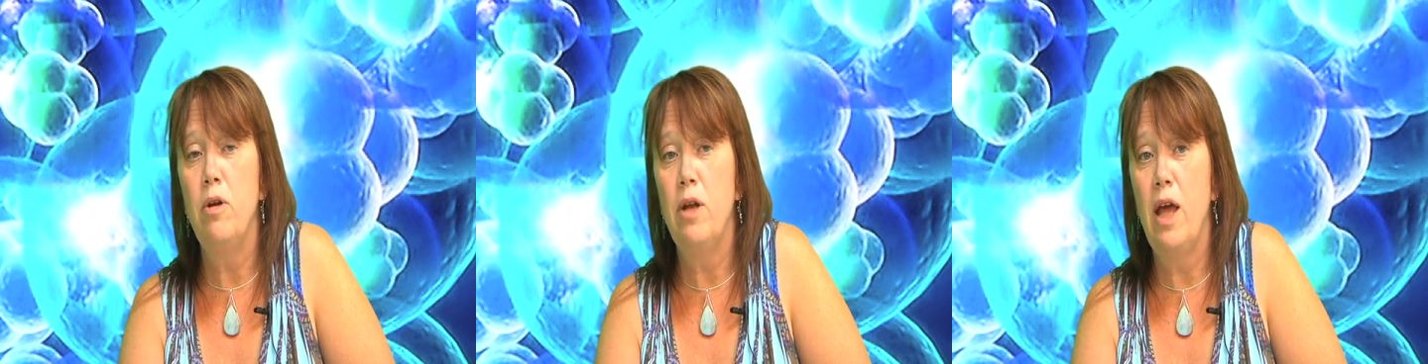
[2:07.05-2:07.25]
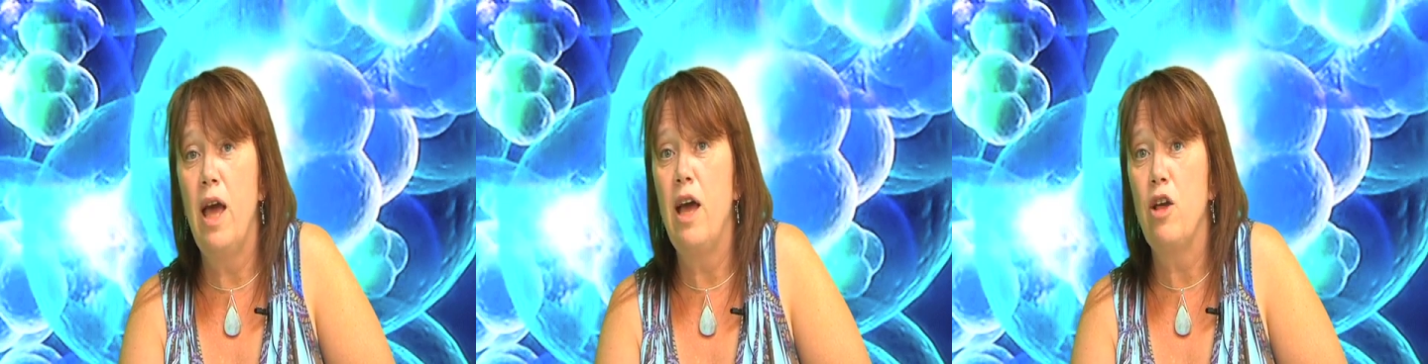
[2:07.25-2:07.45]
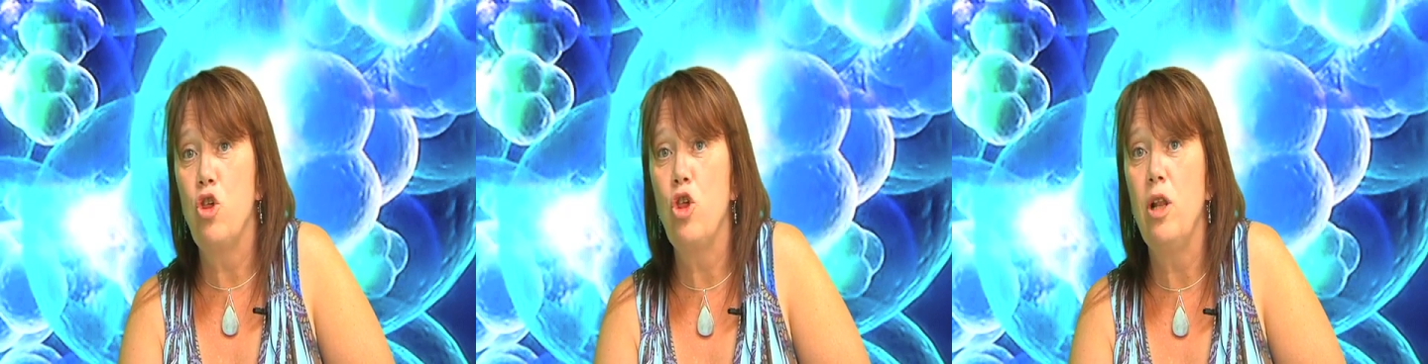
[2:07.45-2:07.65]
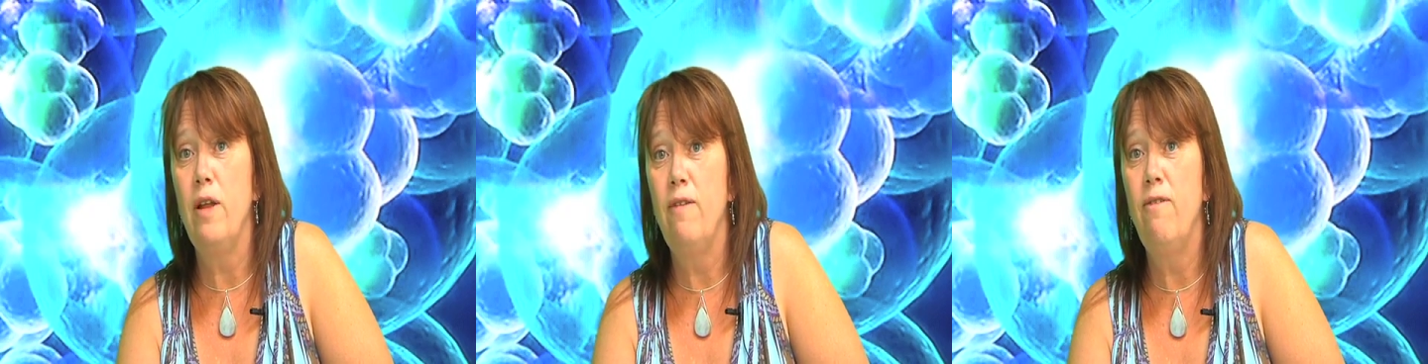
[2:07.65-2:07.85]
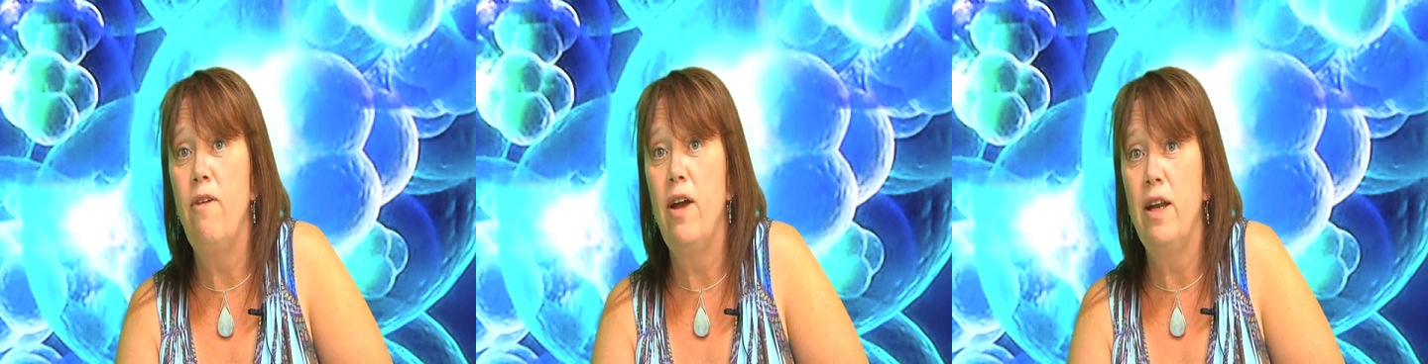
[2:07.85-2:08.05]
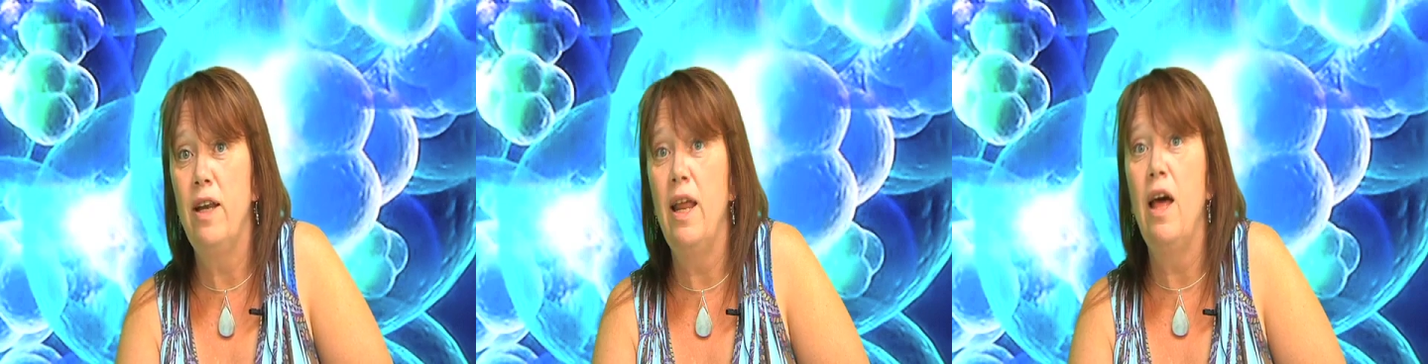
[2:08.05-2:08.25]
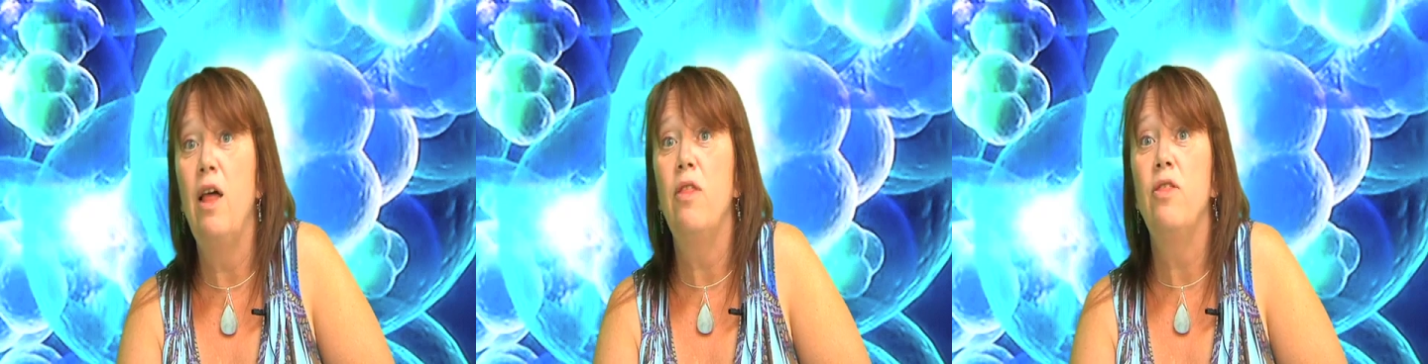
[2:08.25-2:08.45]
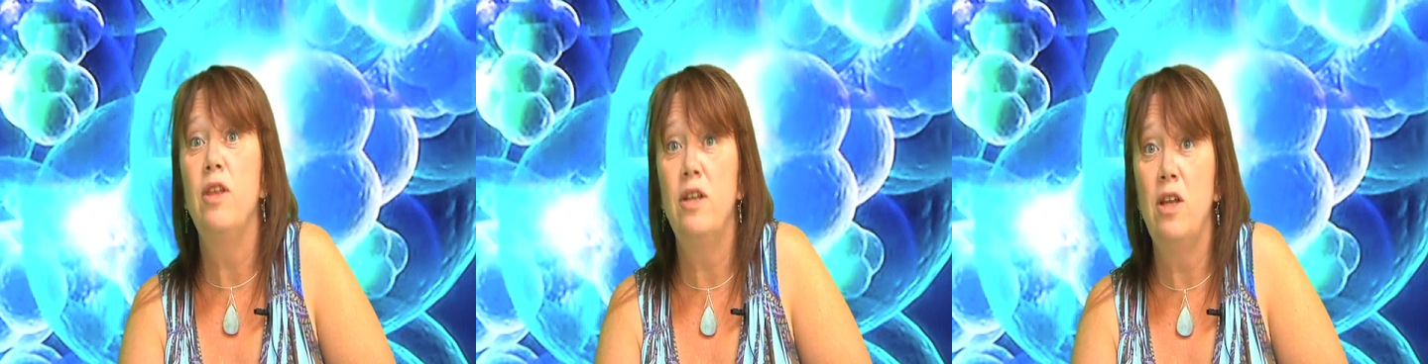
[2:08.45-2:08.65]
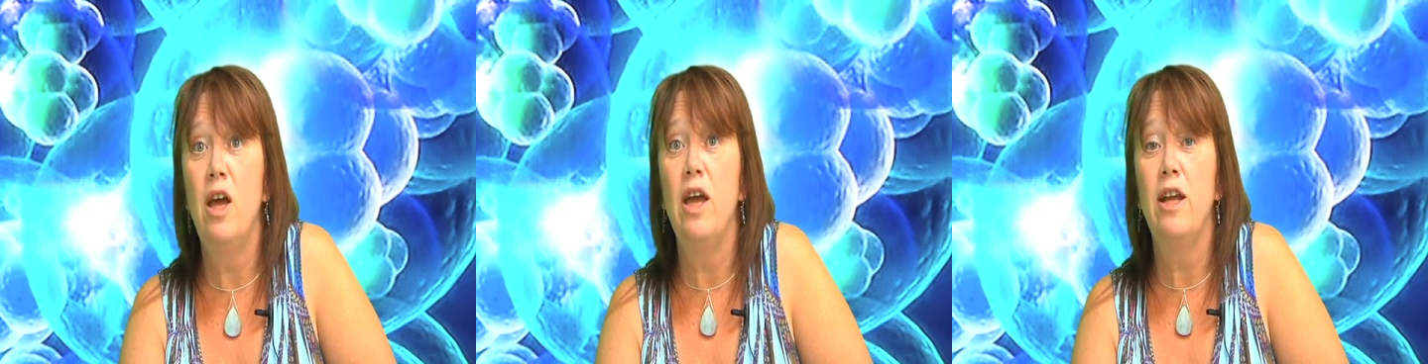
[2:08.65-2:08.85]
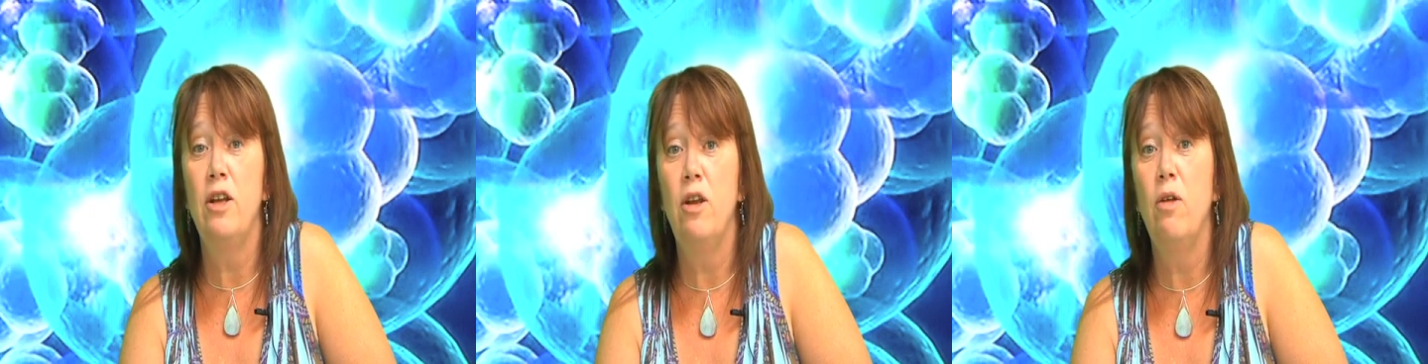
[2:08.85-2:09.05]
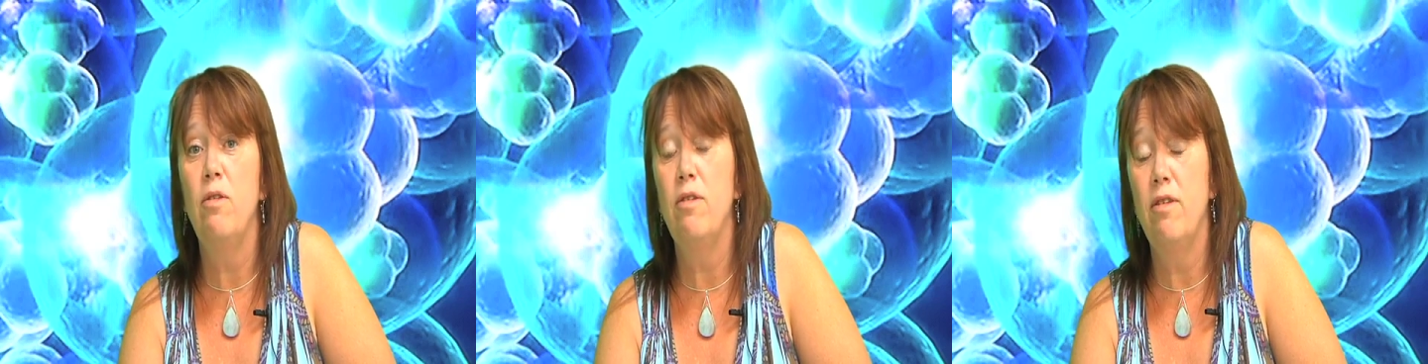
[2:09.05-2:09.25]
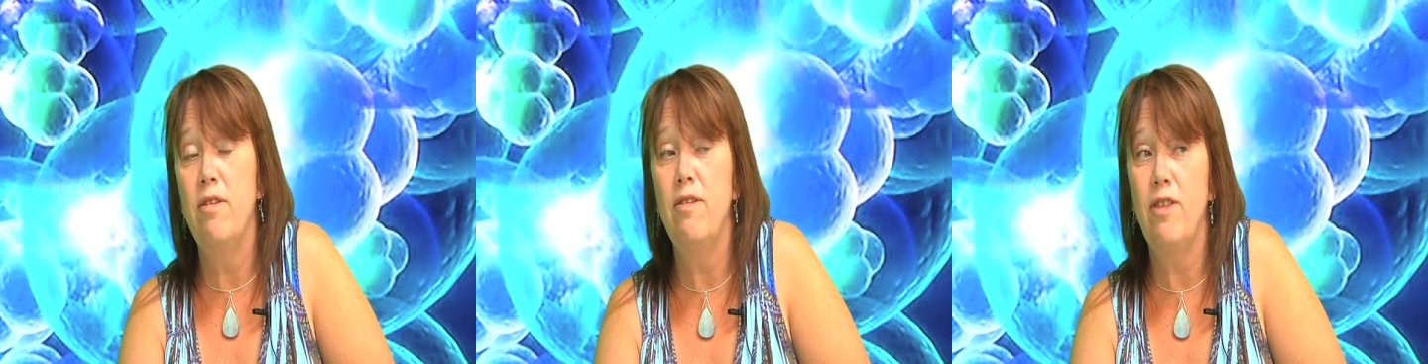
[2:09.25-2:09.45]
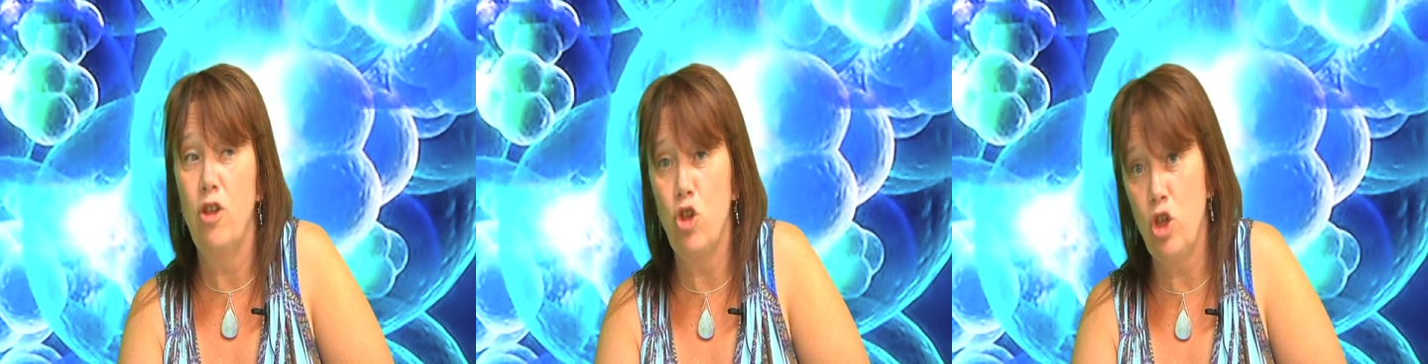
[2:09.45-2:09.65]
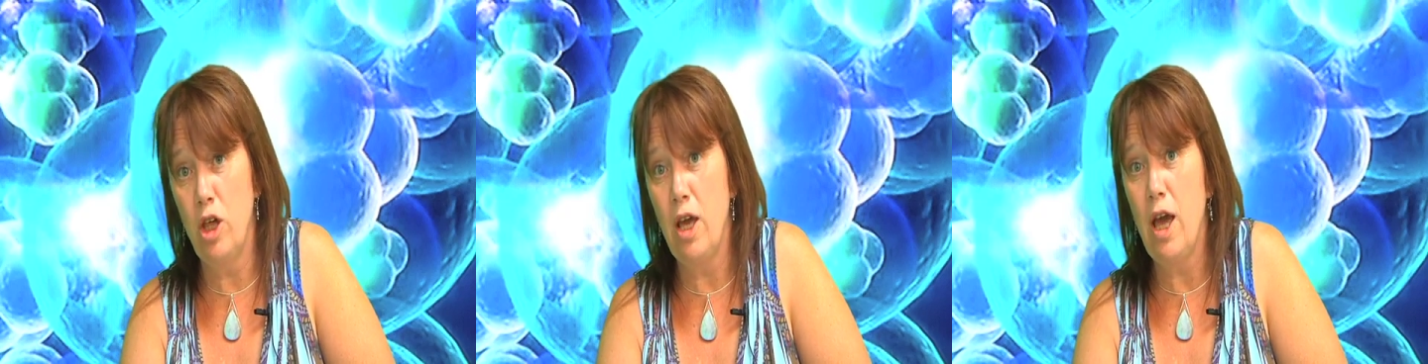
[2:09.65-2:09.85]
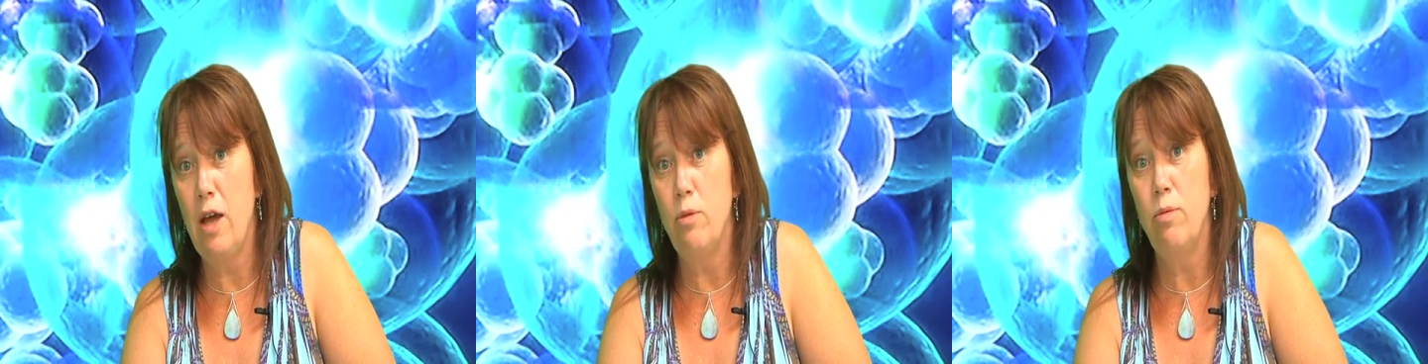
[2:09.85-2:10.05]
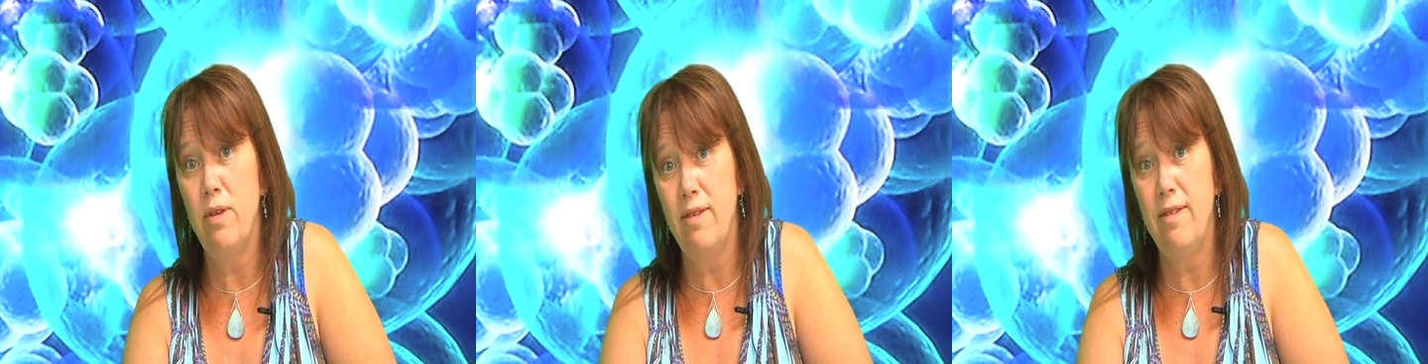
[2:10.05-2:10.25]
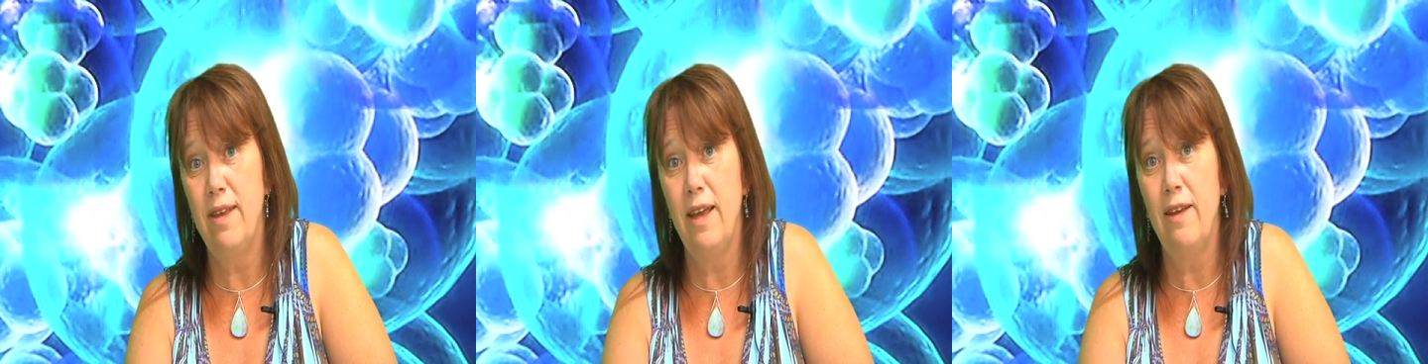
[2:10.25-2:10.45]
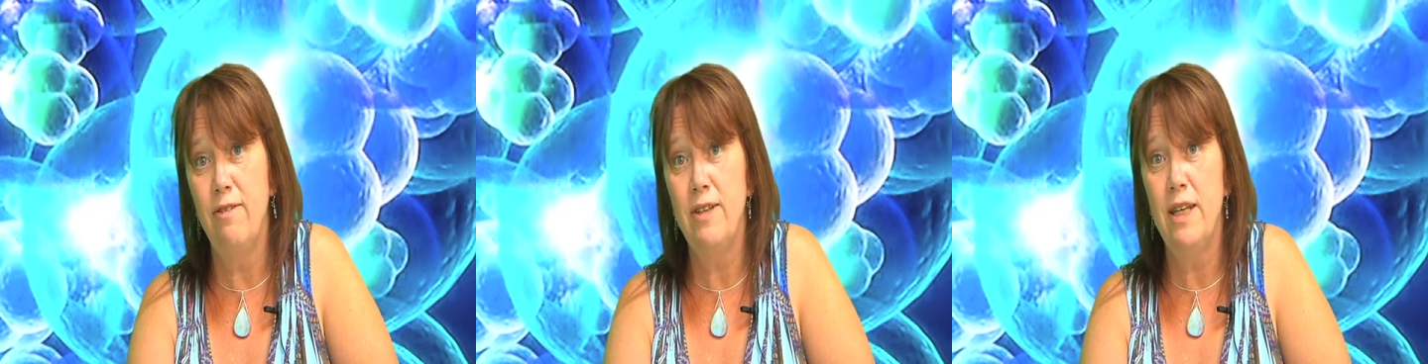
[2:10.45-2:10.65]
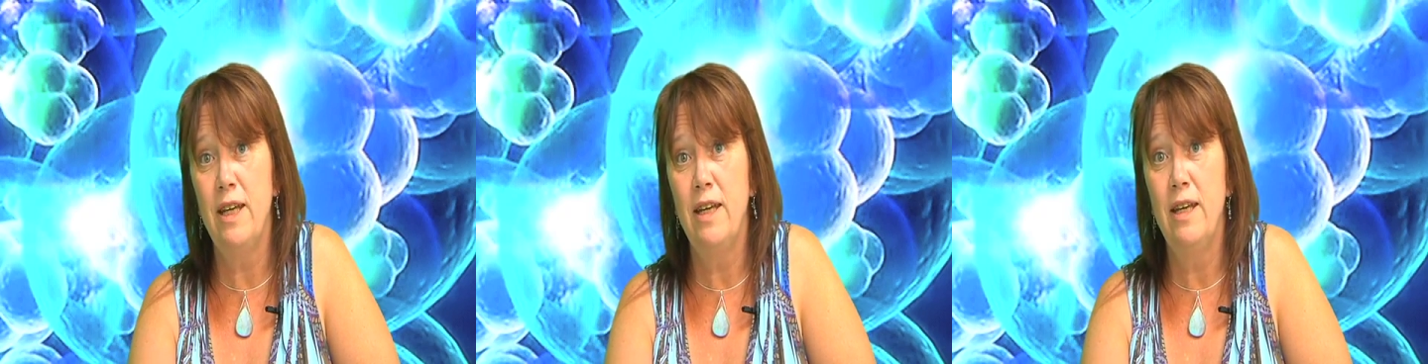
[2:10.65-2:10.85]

to actually find out the diagnosis that she had received.